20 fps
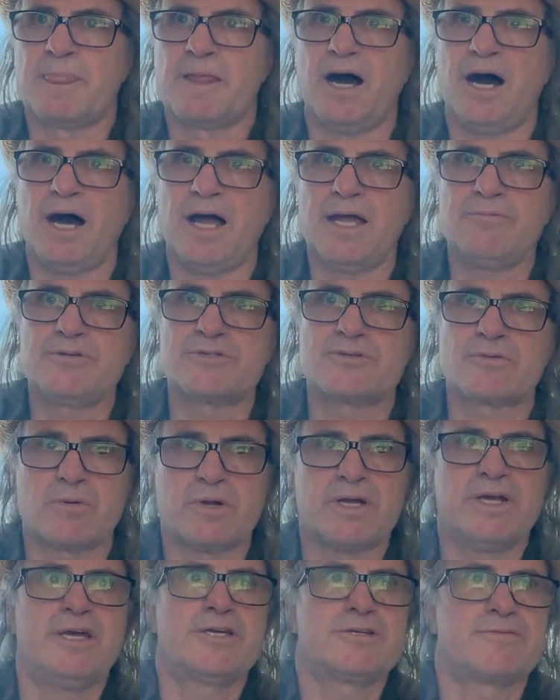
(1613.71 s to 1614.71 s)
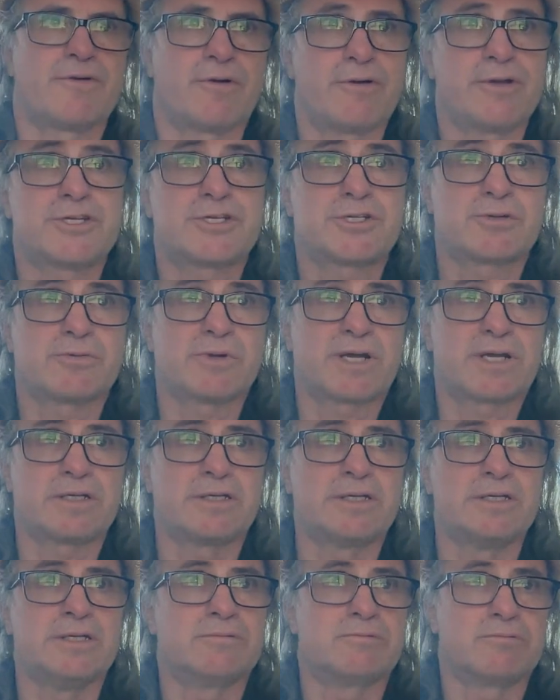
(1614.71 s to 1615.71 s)
I was raised very
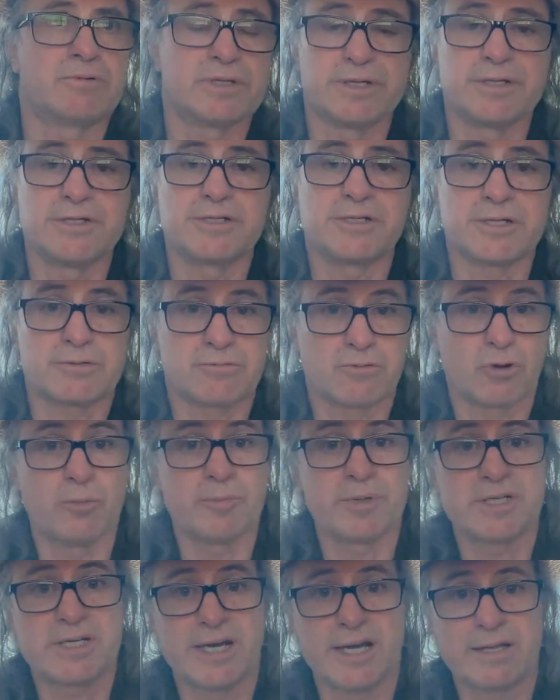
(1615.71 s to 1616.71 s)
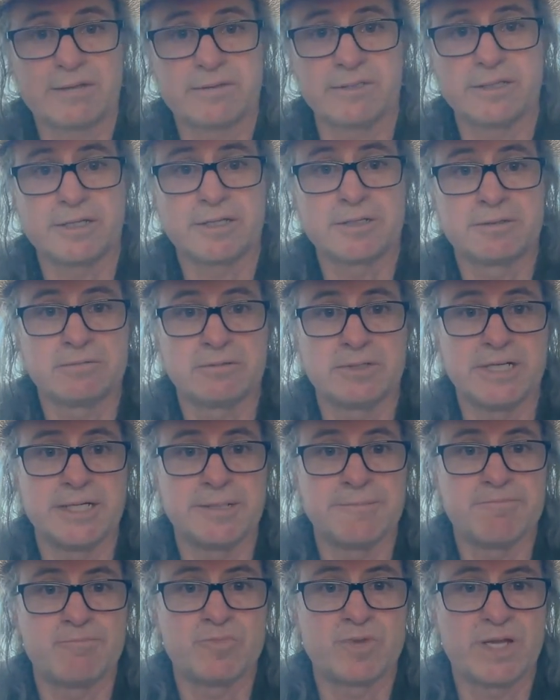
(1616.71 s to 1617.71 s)
strictly religious, Roman Catholic,
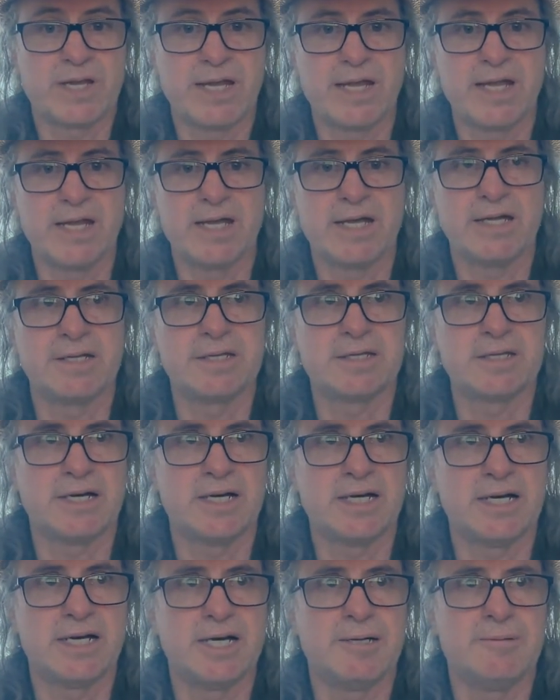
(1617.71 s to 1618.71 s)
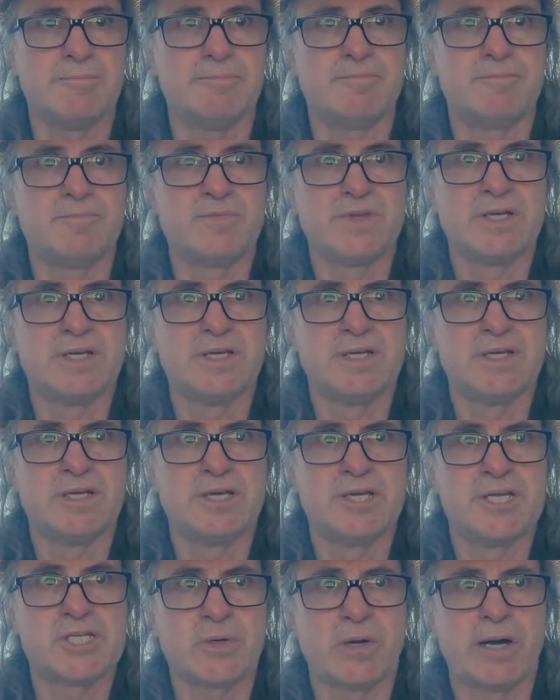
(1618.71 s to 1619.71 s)
right? And
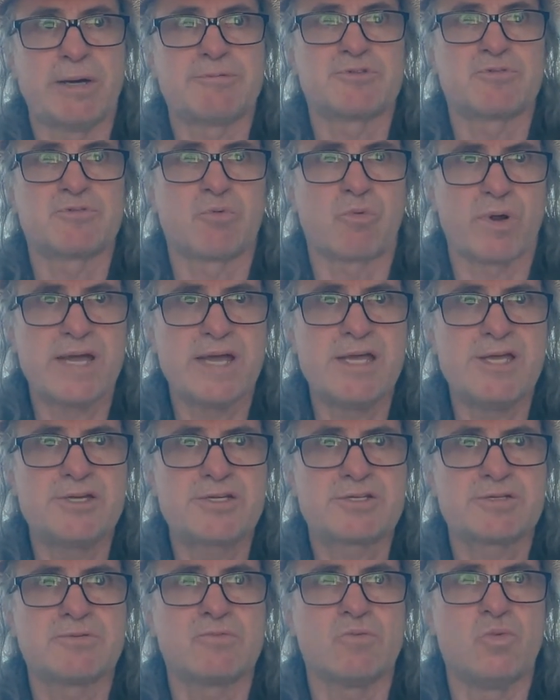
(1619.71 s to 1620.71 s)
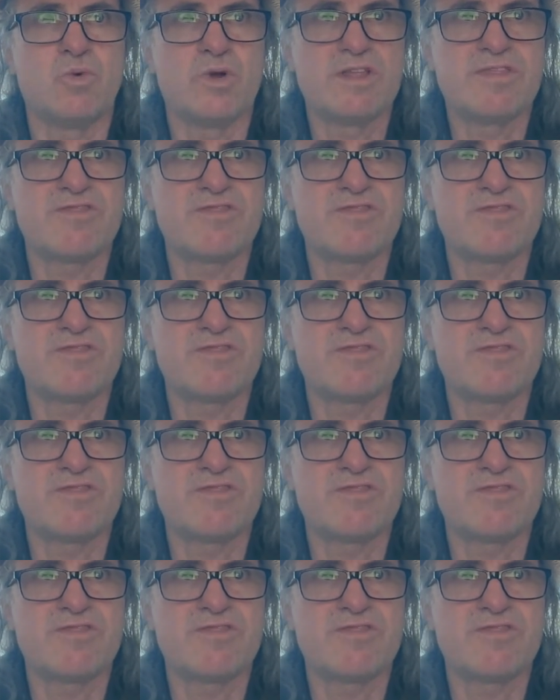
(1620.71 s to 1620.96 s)
so I was raised with